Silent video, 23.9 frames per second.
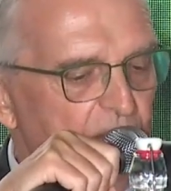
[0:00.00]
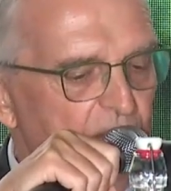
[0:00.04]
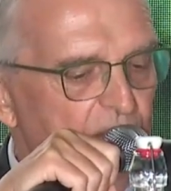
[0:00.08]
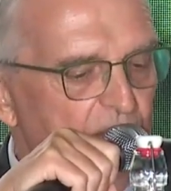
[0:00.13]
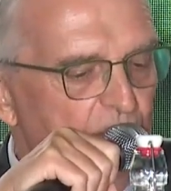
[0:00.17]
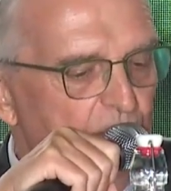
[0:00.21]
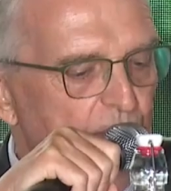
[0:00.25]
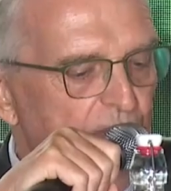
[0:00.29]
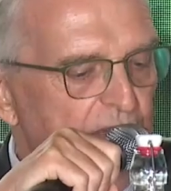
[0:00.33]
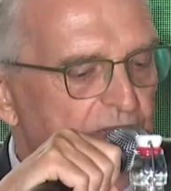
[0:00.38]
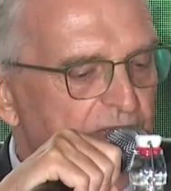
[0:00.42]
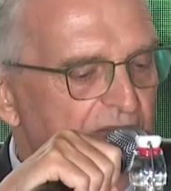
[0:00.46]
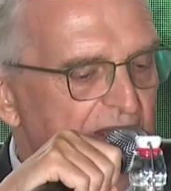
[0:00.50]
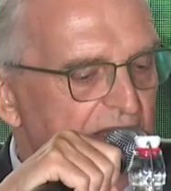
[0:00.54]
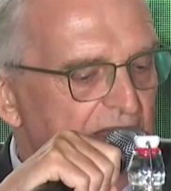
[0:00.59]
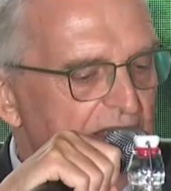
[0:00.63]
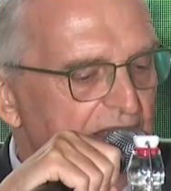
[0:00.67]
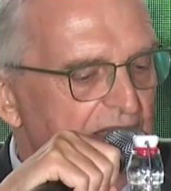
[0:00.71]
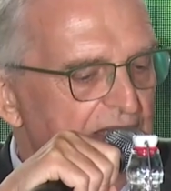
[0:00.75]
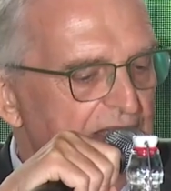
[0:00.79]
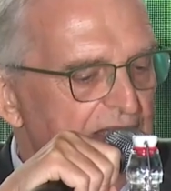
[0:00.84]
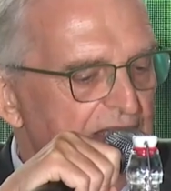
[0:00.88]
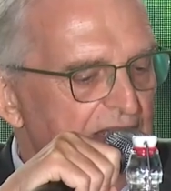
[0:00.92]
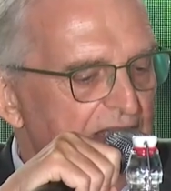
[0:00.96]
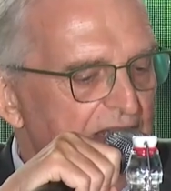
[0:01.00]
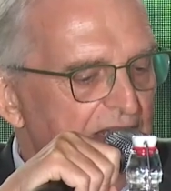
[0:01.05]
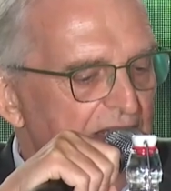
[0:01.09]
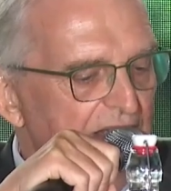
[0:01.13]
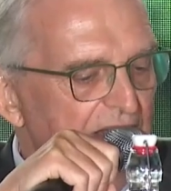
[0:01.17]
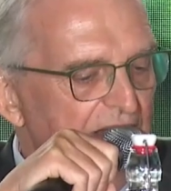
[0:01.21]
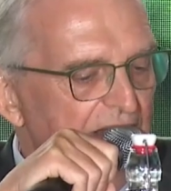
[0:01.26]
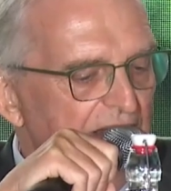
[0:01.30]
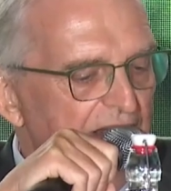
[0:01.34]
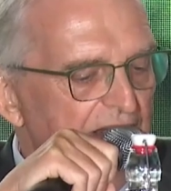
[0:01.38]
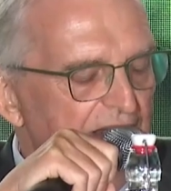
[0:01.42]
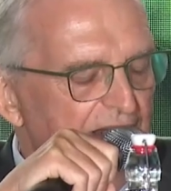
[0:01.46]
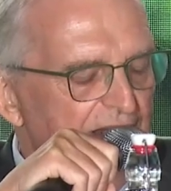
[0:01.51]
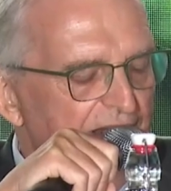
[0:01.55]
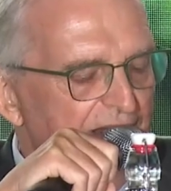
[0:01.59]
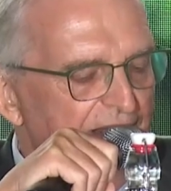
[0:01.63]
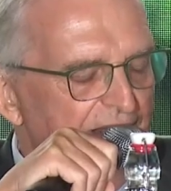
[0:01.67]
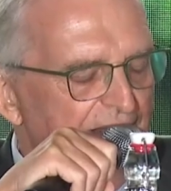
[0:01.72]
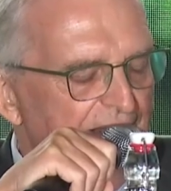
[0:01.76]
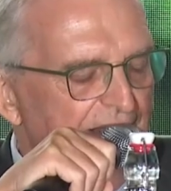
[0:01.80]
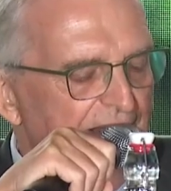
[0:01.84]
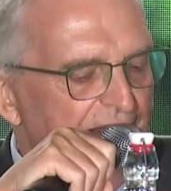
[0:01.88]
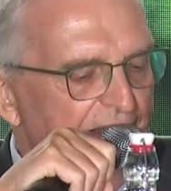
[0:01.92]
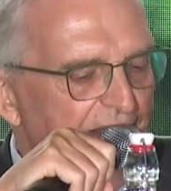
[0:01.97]
we think
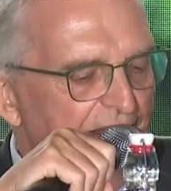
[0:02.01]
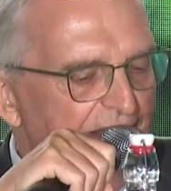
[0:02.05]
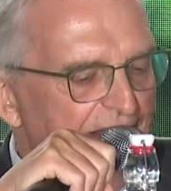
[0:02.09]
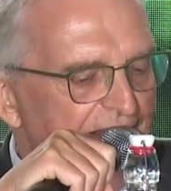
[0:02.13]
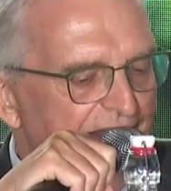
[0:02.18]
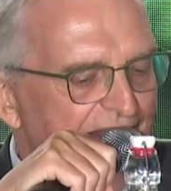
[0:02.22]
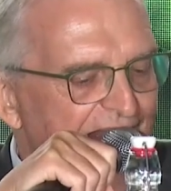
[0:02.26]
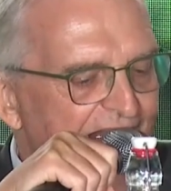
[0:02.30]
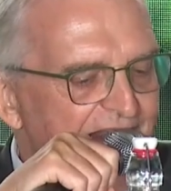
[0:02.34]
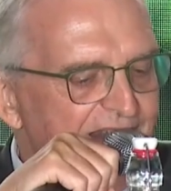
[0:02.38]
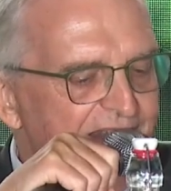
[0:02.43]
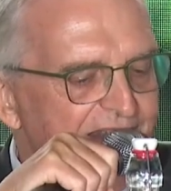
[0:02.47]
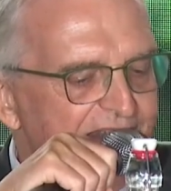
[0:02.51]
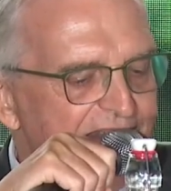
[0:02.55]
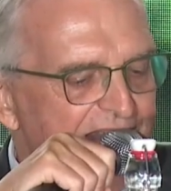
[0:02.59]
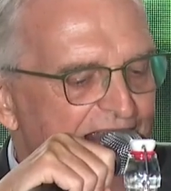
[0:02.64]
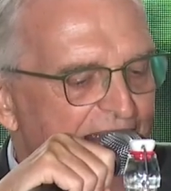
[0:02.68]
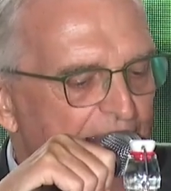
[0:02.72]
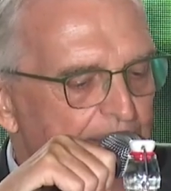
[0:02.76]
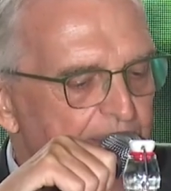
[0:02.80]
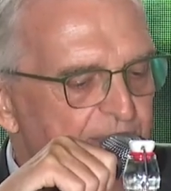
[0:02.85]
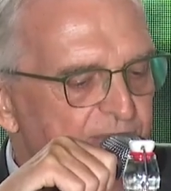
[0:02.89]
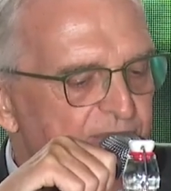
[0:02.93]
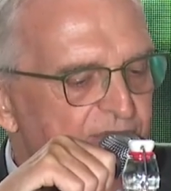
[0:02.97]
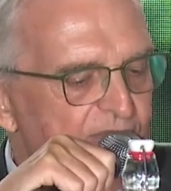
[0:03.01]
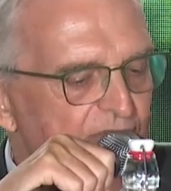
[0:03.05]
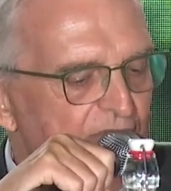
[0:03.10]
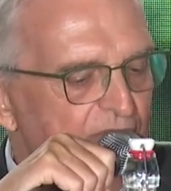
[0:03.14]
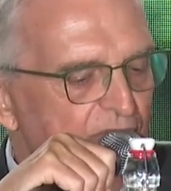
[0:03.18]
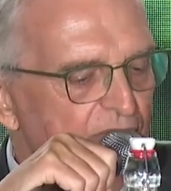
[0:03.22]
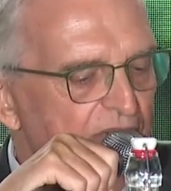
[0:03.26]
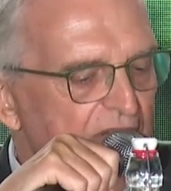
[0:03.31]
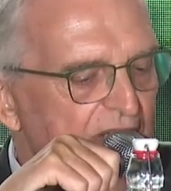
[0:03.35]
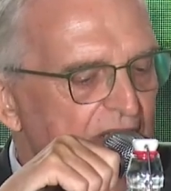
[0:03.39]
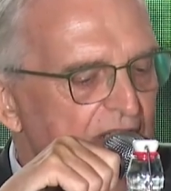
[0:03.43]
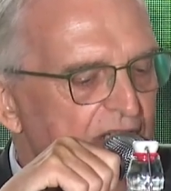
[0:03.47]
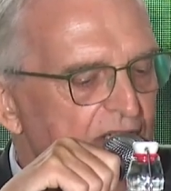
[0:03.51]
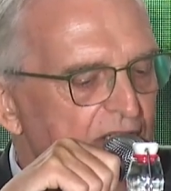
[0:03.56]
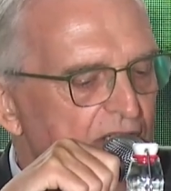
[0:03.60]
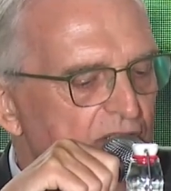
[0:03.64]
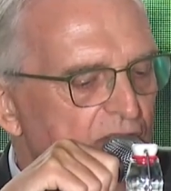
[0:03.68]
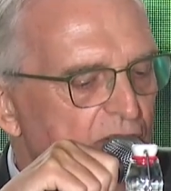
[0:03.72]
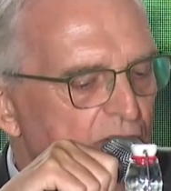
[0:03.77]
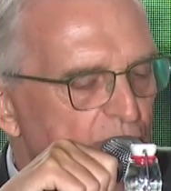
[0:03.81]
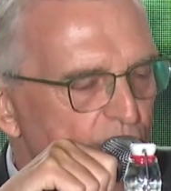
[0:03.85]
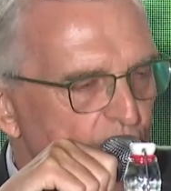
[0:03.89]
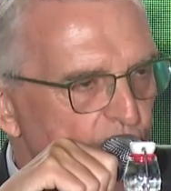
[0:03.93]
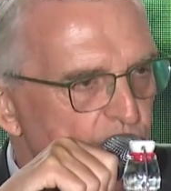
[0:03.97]
that is absolutely
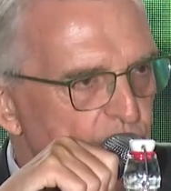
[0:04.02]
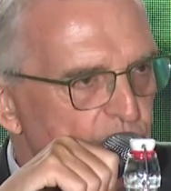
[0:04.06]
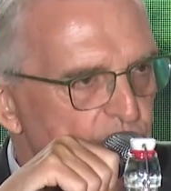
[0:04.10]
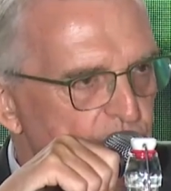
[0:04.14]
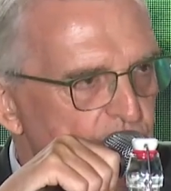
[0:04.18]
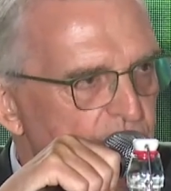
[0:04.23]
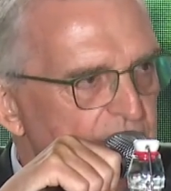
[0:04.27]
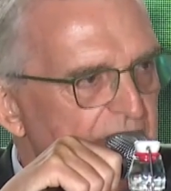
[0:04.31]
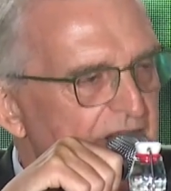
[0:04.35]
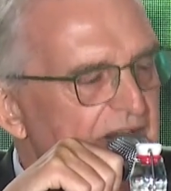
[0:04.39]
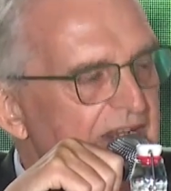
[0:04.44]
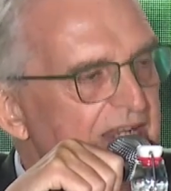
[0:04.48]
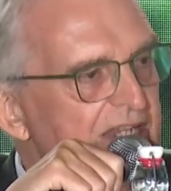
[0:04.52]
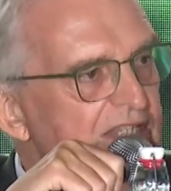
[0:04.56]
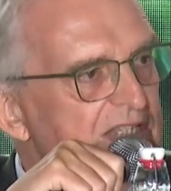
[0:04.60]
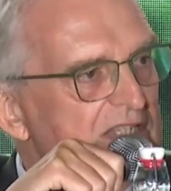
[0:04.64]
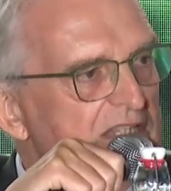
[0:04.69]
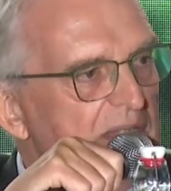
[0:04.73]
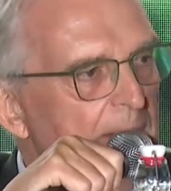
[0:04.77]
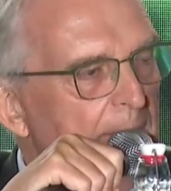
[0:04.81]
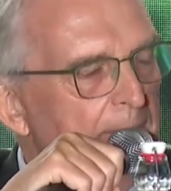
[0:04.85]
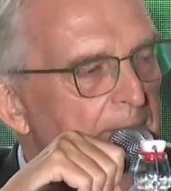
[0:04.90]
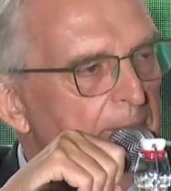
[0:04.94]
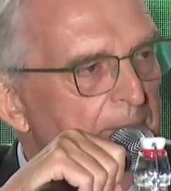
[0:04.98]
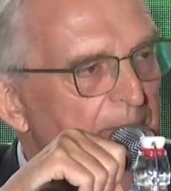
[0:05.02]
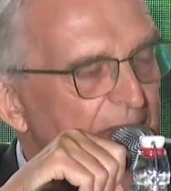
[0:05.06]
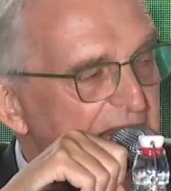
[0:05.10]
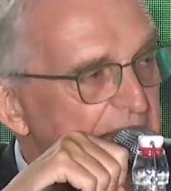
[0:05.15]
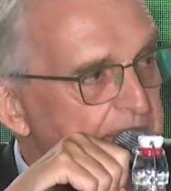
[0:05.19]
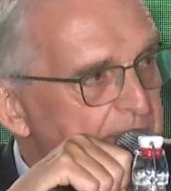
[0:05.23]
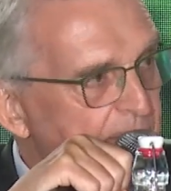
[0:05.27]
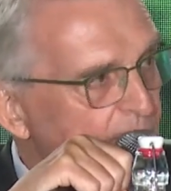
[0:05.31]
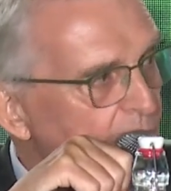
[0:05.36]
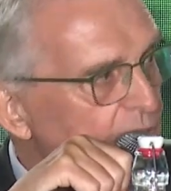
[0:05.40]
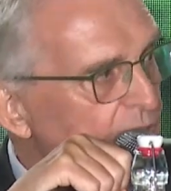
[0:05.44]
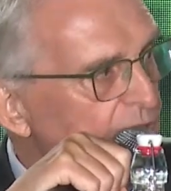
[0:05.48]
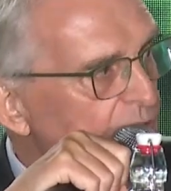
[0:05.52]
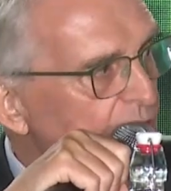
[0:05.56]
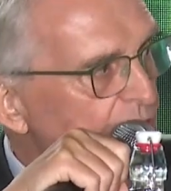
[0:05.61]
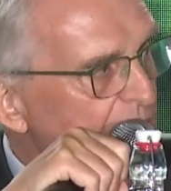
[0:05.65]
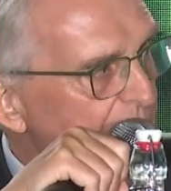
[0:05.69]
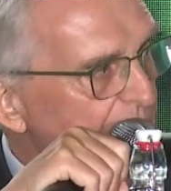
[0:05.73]
crucial, and it's the people who